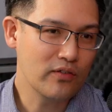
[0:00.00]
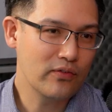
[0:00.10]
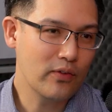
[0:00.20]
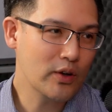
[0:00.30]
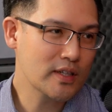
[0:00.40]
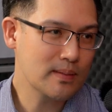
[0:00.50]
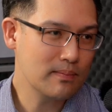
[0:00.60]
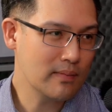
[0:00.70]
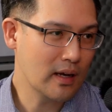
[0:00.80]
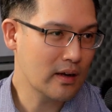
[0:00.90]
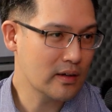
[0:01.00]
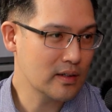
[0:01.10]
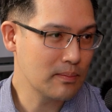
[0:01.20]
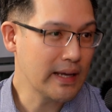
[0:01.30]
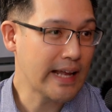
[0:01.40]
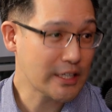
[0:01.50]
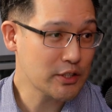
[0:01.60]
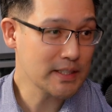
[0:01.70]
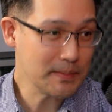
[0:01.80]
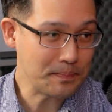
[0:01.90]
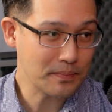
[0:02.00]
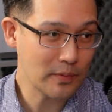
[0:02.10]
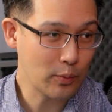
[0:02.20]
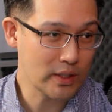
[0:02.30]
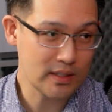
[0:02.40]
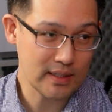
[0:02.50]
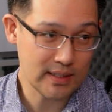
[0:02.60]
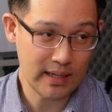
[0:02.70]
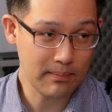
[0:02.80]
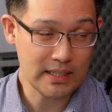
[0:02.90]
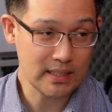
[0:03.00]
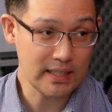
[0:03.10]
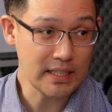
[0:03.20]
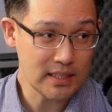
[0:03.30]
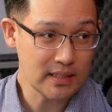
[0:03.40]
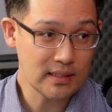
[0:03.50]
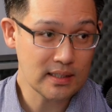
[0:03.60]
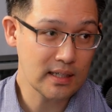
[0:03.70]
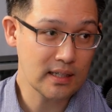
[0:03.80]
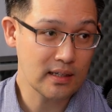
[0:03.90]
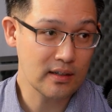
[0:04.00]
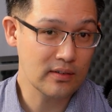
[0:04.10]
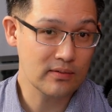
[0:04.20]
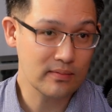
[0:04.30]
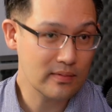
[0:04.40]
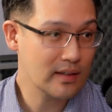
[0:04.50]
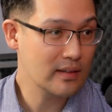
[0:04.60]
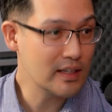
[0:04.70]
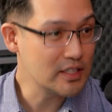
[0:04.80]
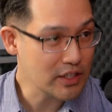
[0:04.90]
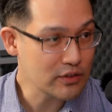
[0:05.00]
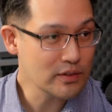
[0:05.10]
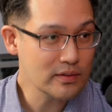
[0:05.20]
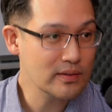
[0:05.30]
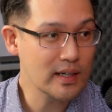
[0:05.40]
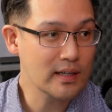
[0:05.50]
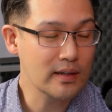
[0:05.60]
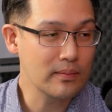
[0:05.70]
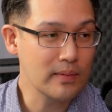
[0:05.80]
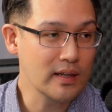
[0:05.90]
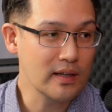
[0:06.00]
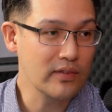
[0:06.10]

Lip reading: focused a lot on pediatrics, which doesn't get much attention in general in